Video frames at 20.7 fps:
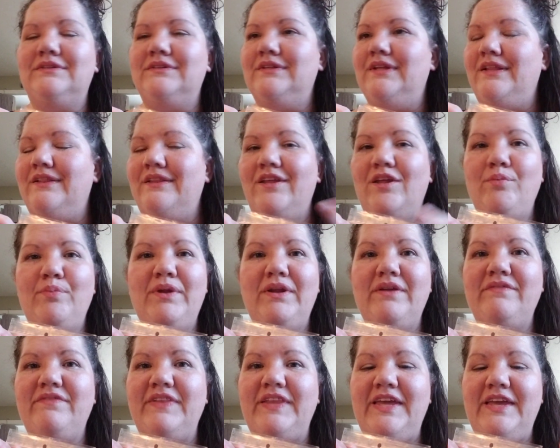a little bit
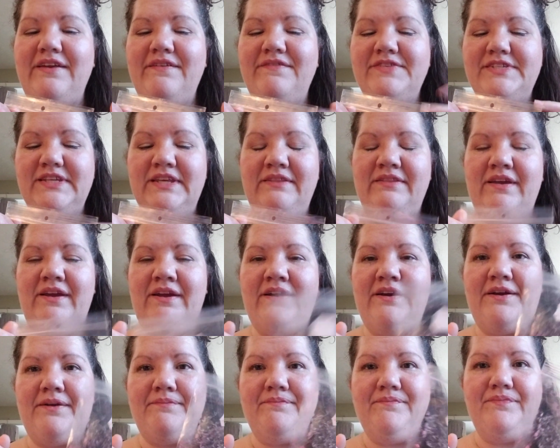of leaves in
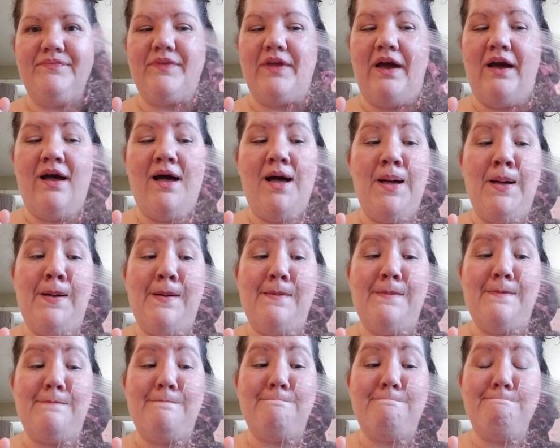there.
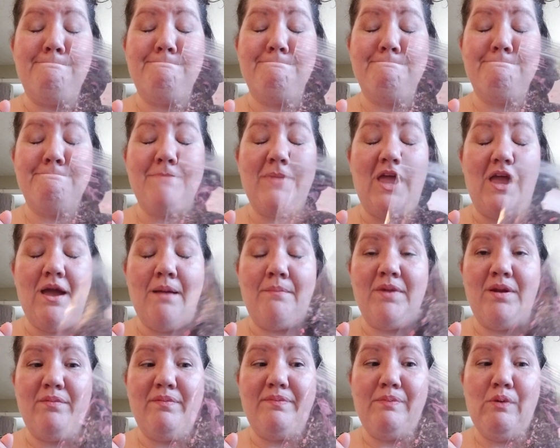I'm
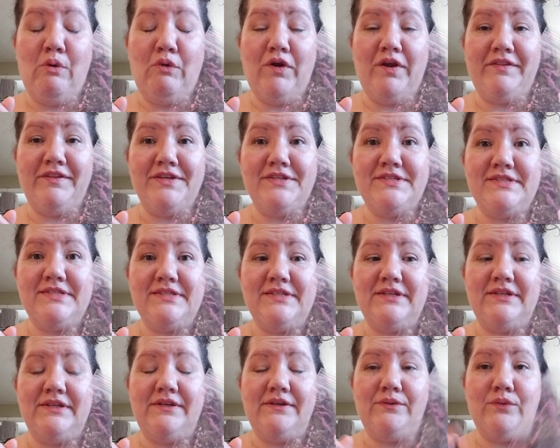going to be pouring this
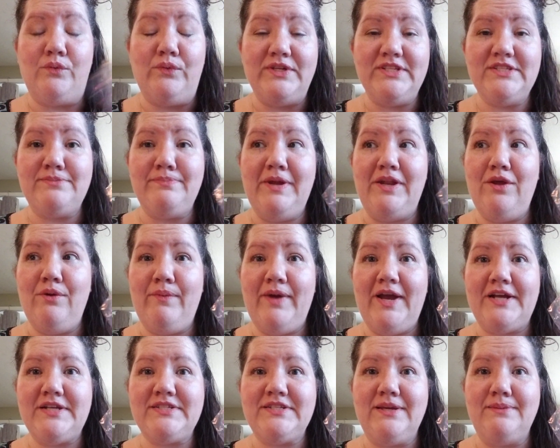once my new
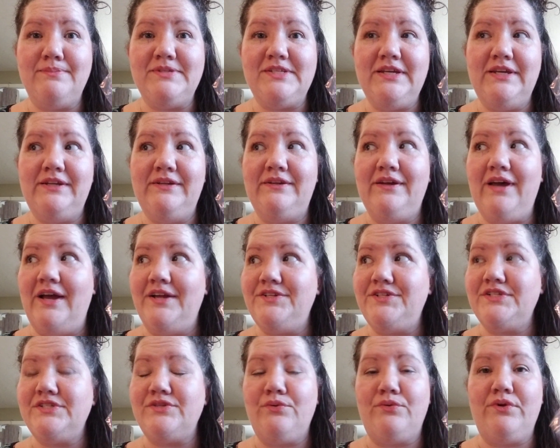wax comes in. I
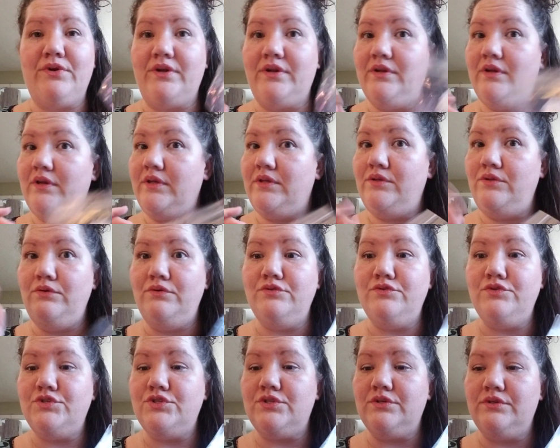just ordered a
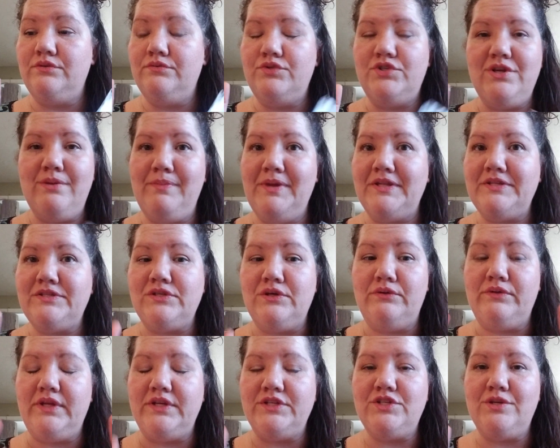huge shipment, so
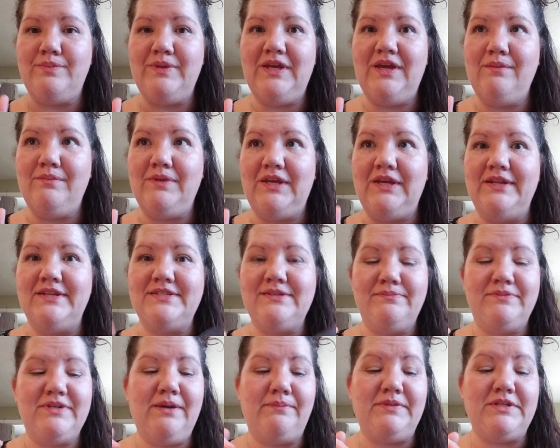that should be coming in
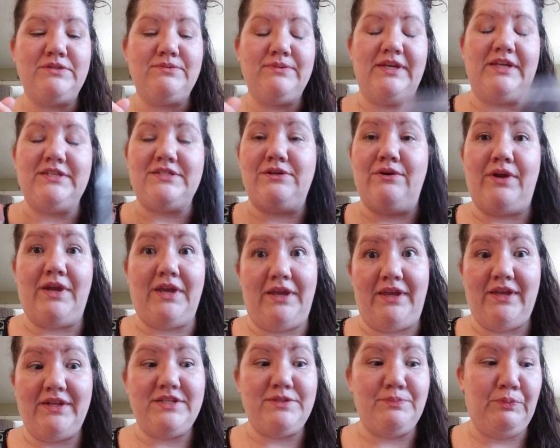sometime this week so I can
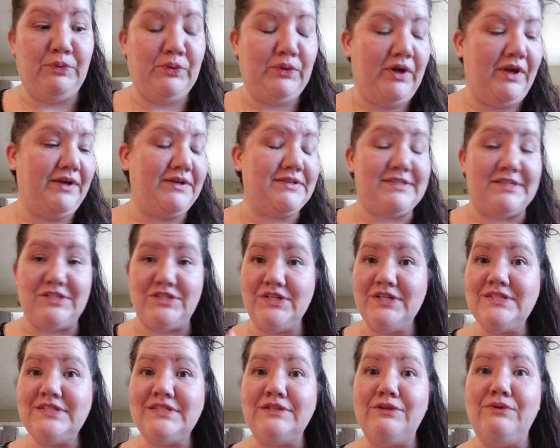get to pouring, because I
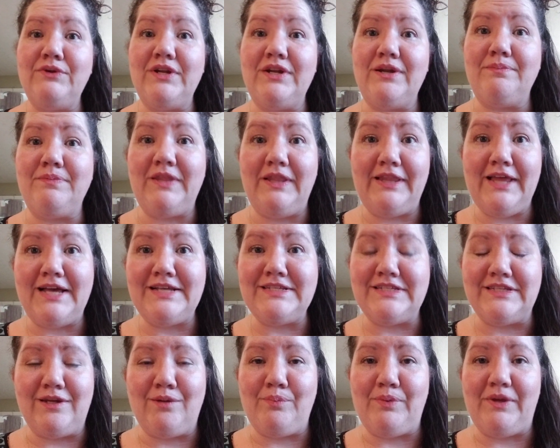just loaded up the last
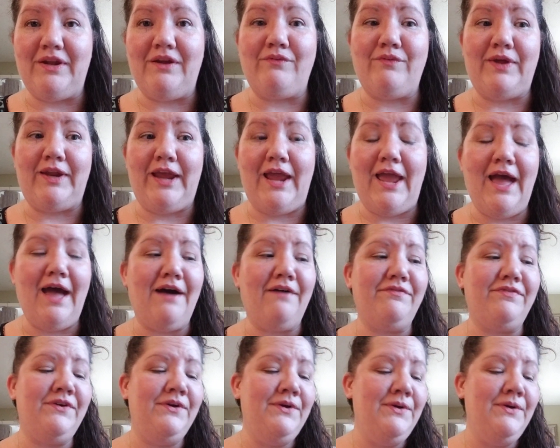little bit of what I have